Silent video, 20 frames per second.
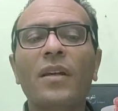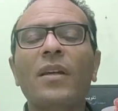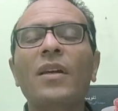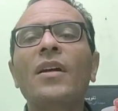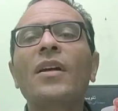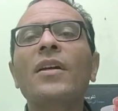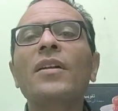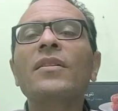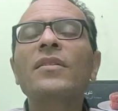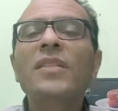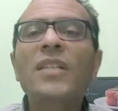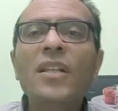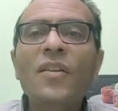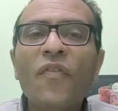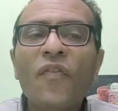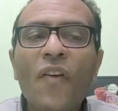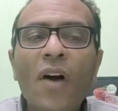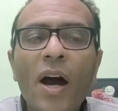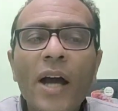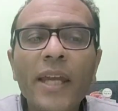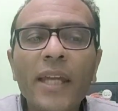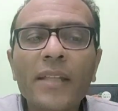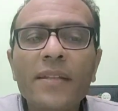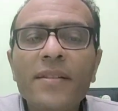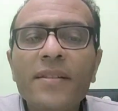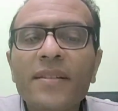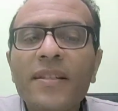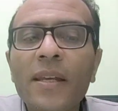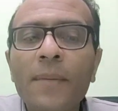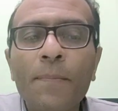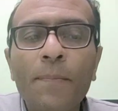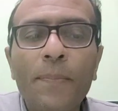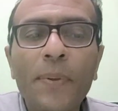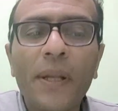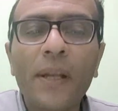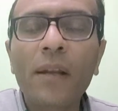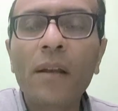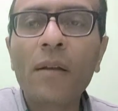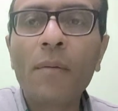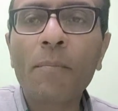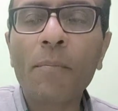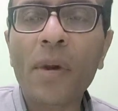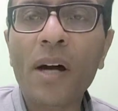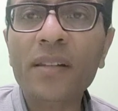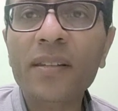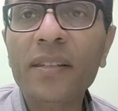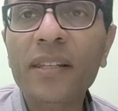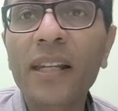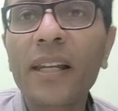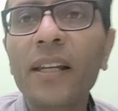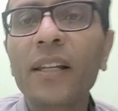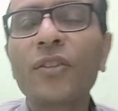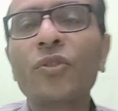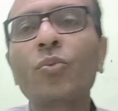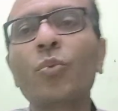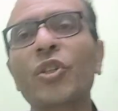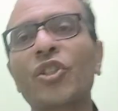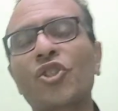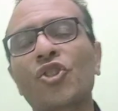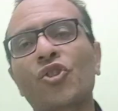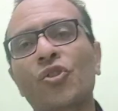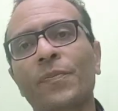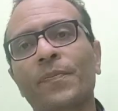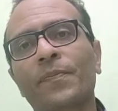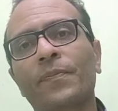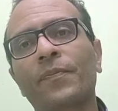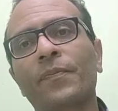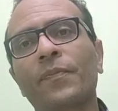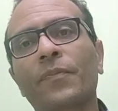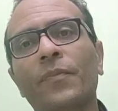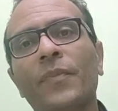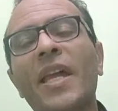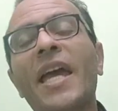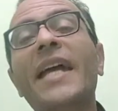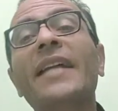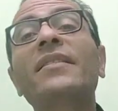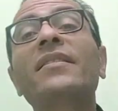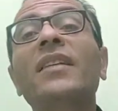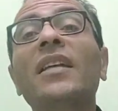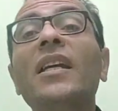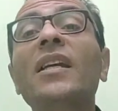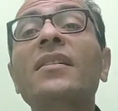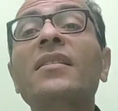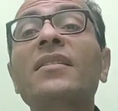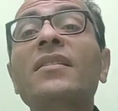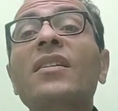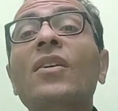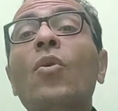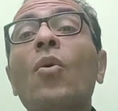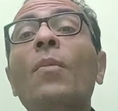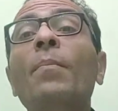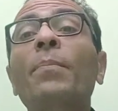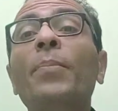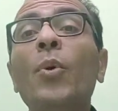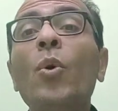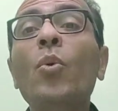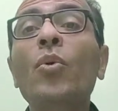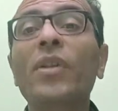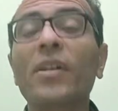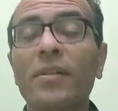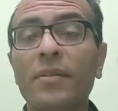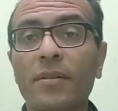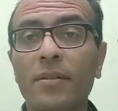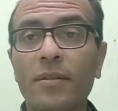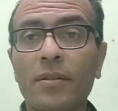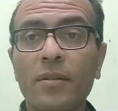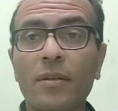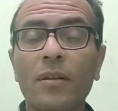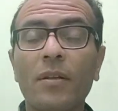Define simple muscle twitch and its components.